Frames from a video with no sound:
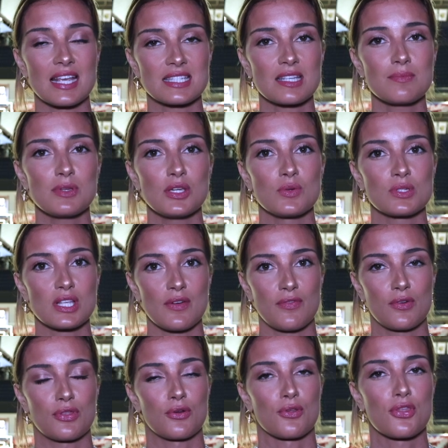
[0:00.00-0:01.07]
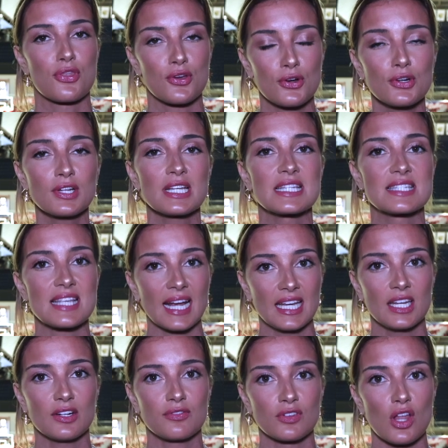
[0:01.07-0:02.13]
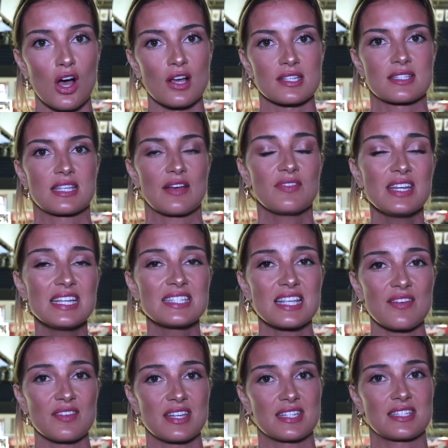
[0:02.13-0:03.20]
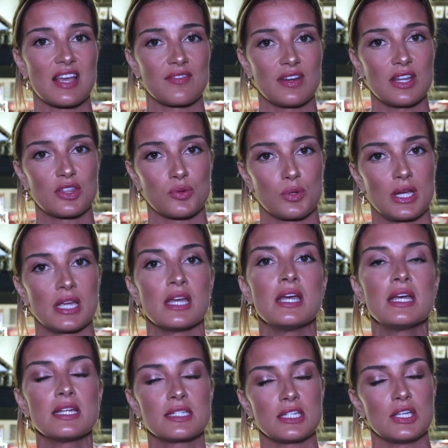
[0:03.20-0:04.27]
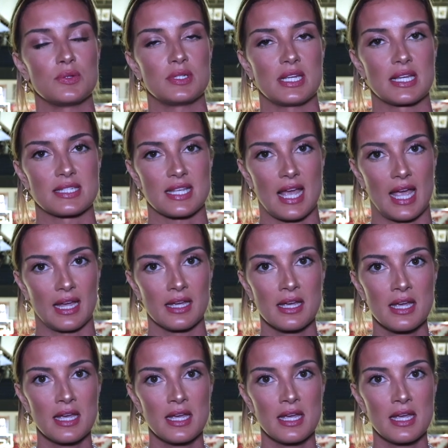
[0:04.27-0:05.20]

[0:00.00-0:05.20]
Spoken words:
SMU suffered their third consecutive loss, 77-73 to UTSA.